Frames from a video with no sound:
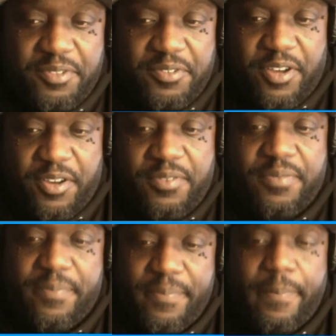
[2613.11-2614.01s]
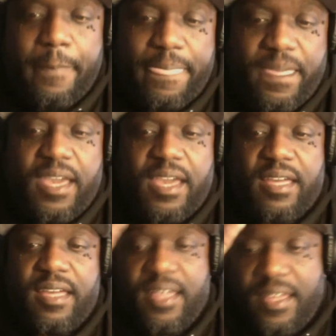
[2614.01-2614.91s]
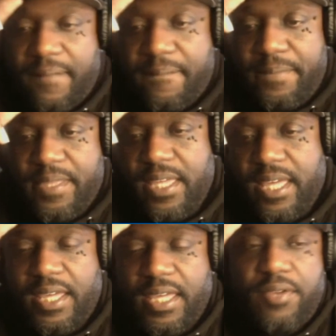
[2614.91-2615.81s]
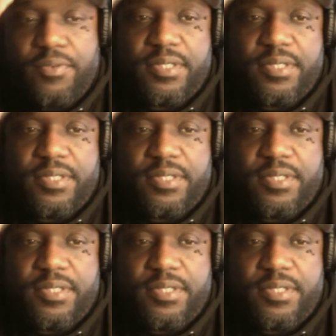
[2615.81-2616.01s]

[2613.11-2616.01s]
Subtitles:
Yeah, he